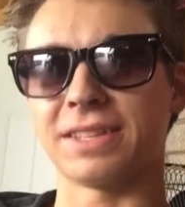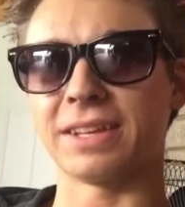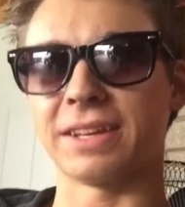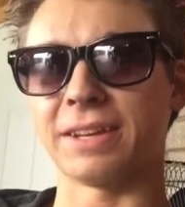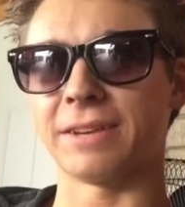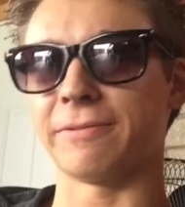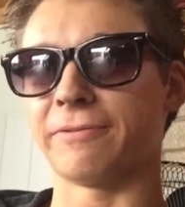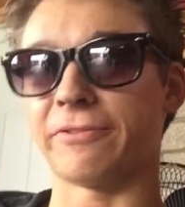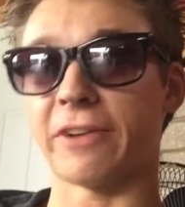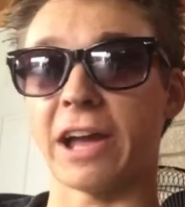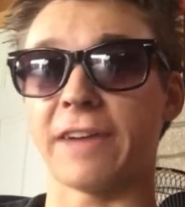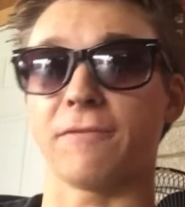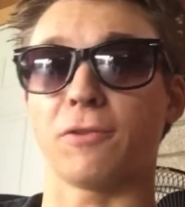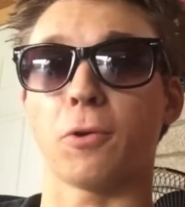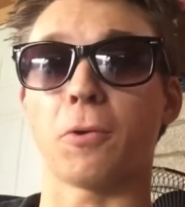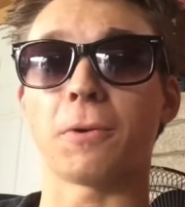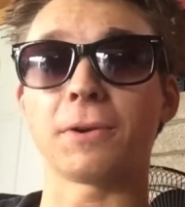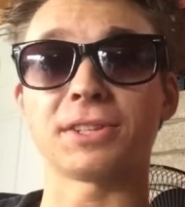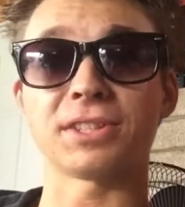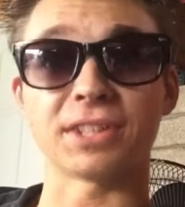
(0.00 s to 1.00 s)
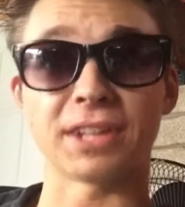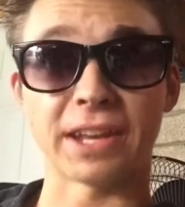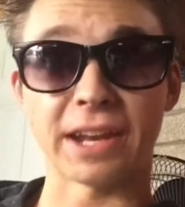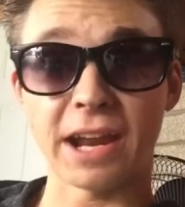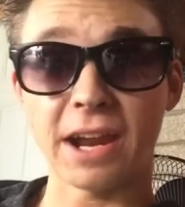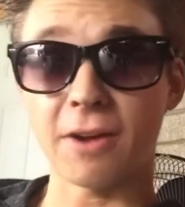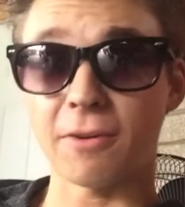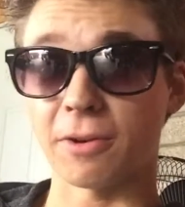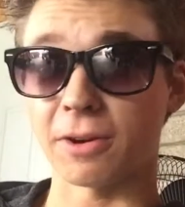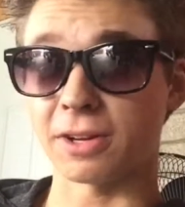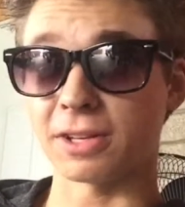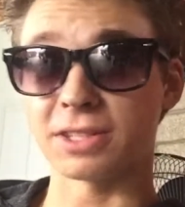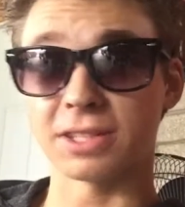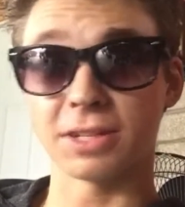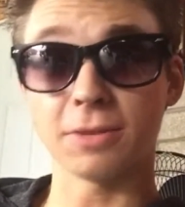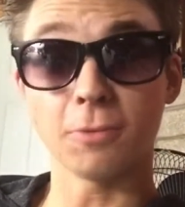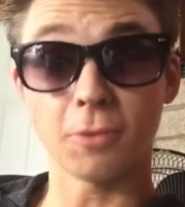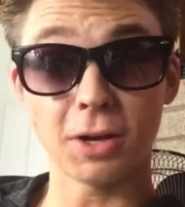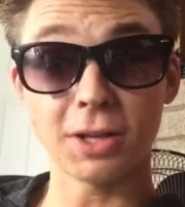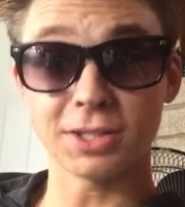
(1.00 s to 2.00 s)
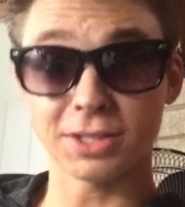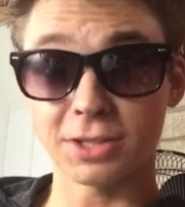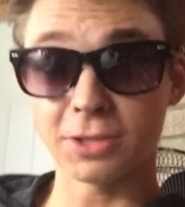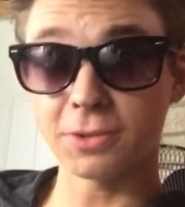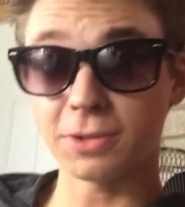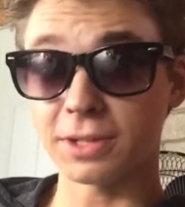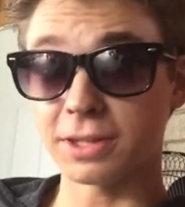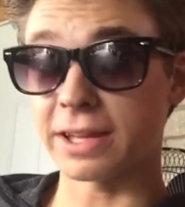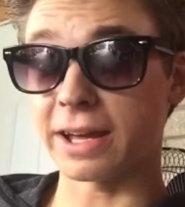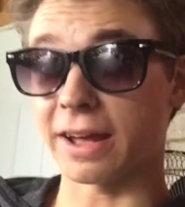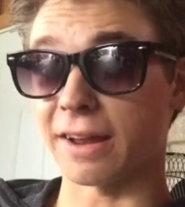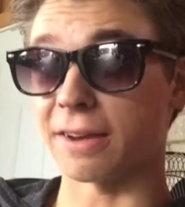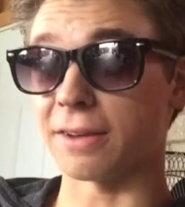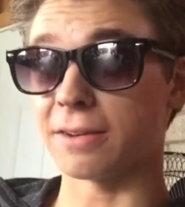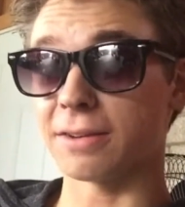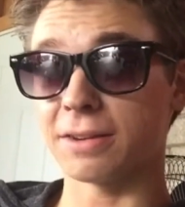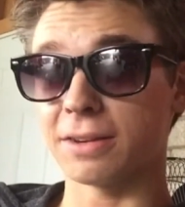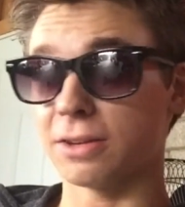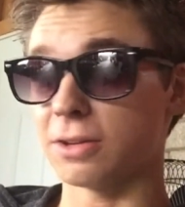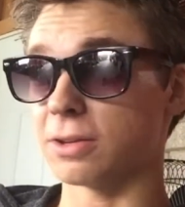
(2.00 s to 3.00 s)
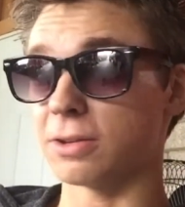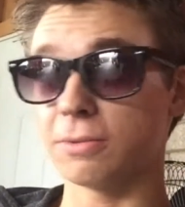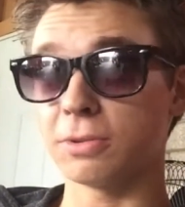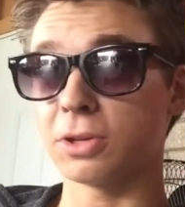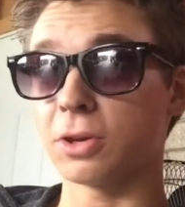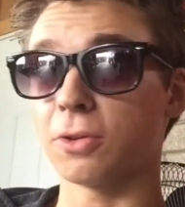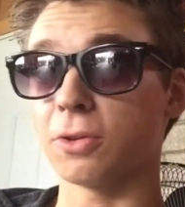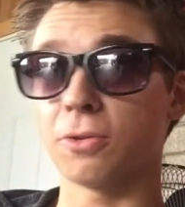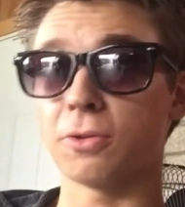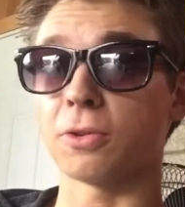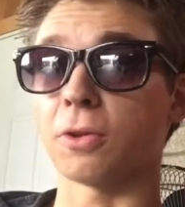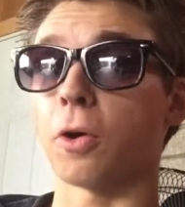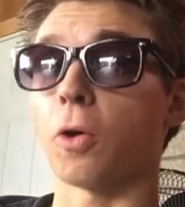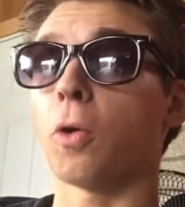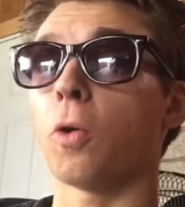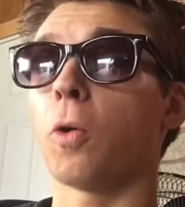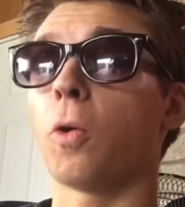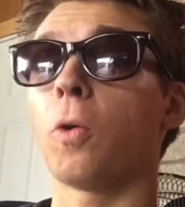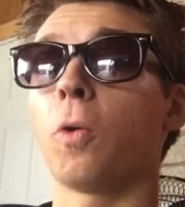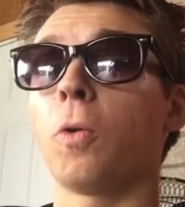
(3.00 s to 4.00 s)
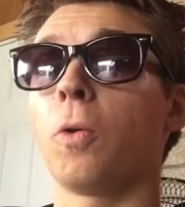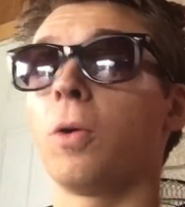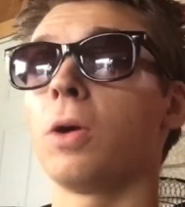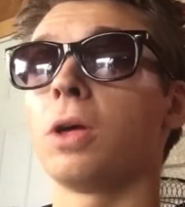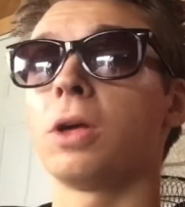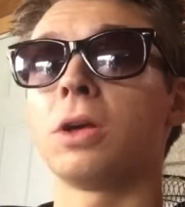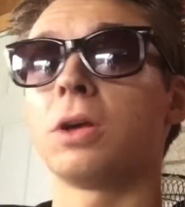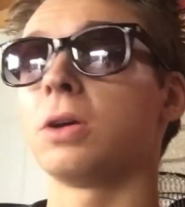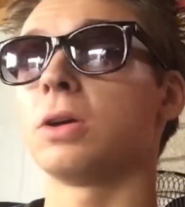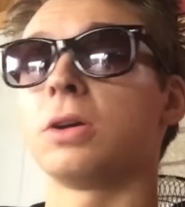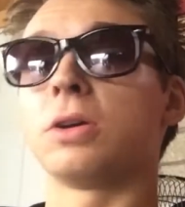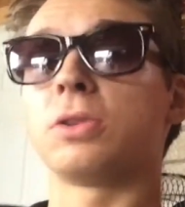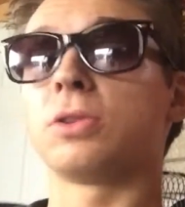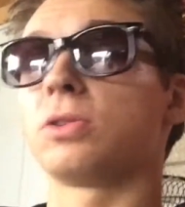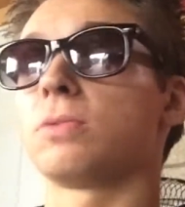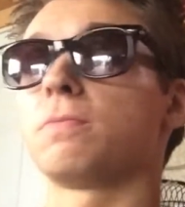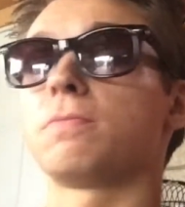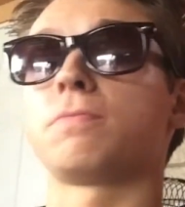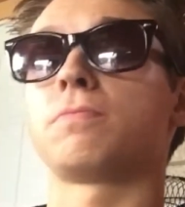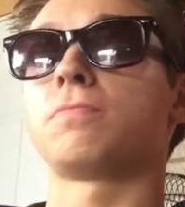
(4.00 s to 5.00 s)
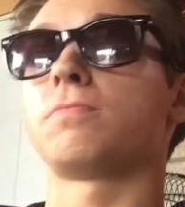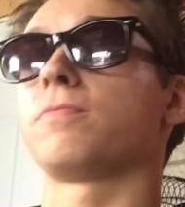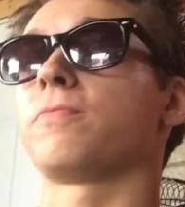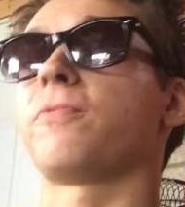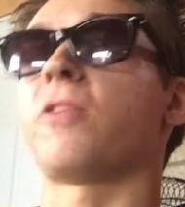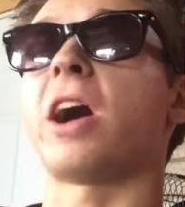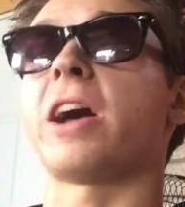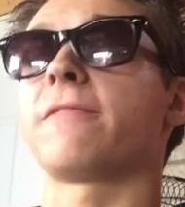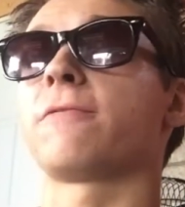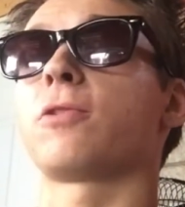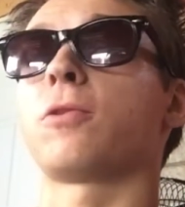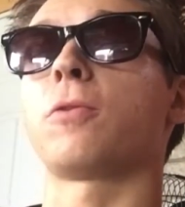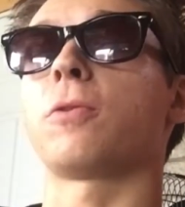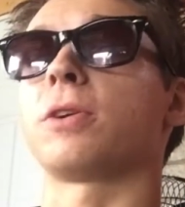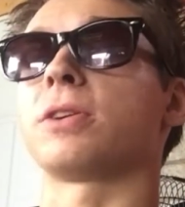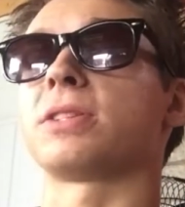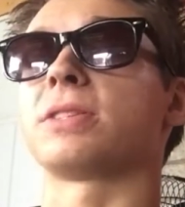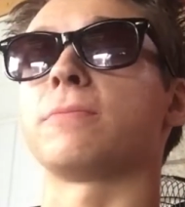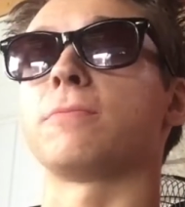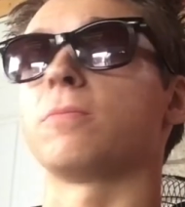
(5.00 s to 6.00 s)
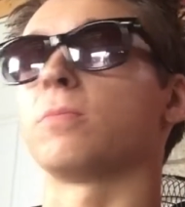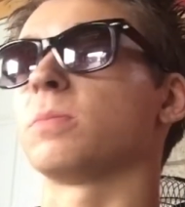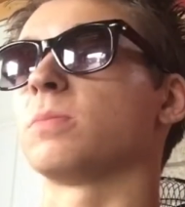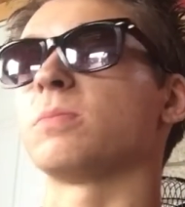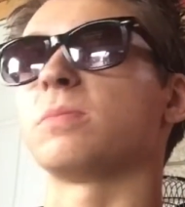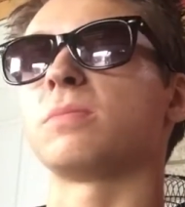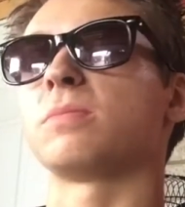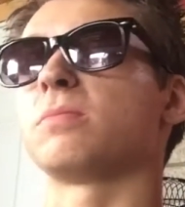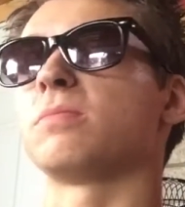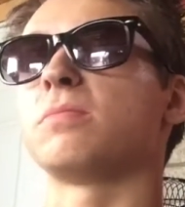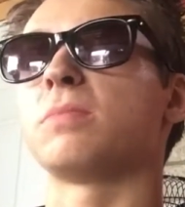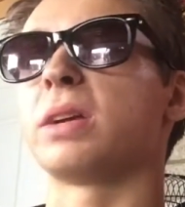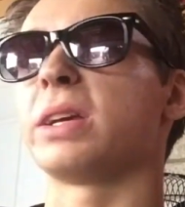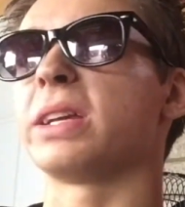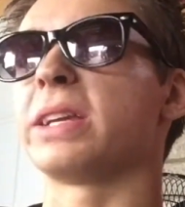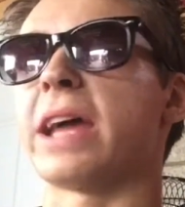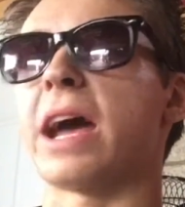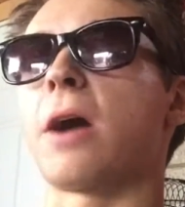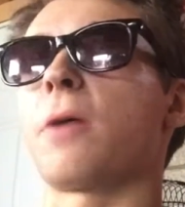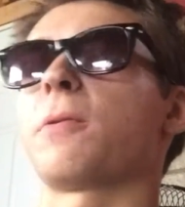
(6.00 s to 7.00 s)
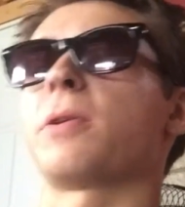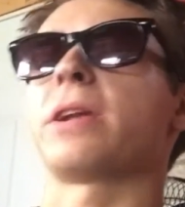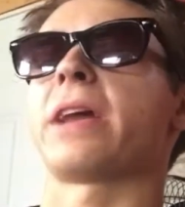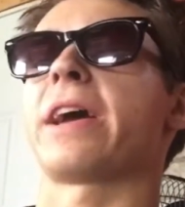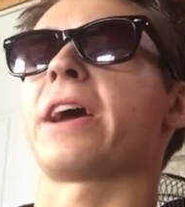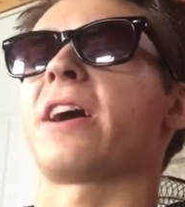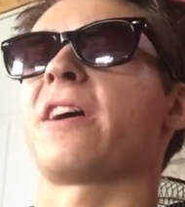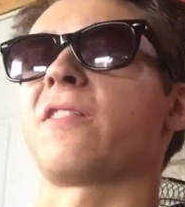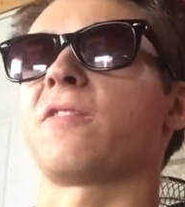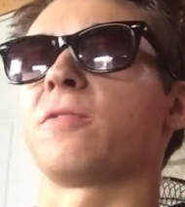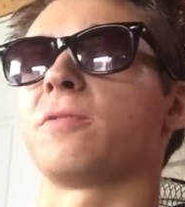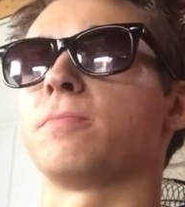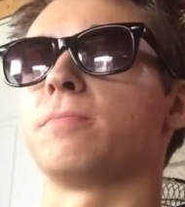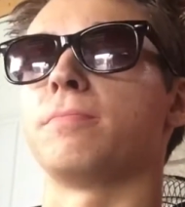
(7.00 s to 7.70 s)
than 5 quarts in an hour, because it was doing that. It would go through the whole 5 quarts in an hour and a half.